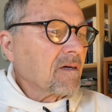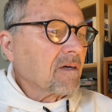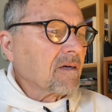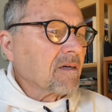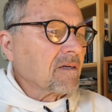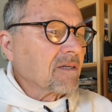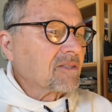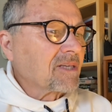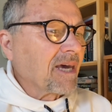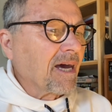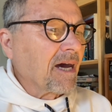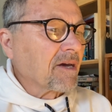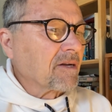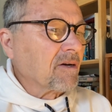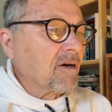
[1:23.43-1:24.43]
It's
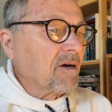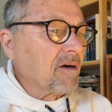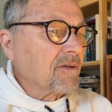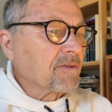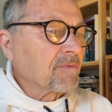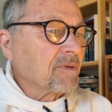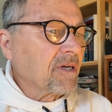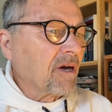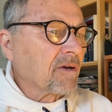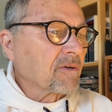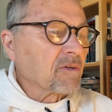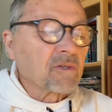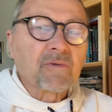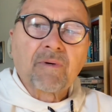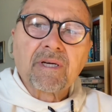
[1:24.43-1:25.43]
had
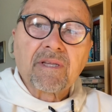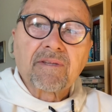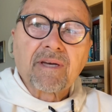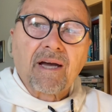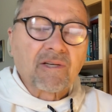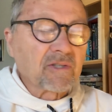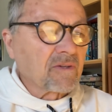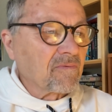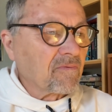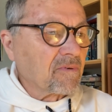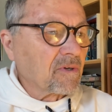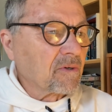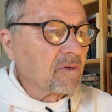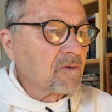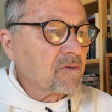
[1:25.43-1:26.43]
320,000
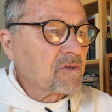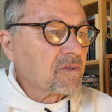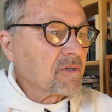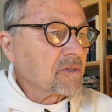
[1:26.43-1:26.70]
views,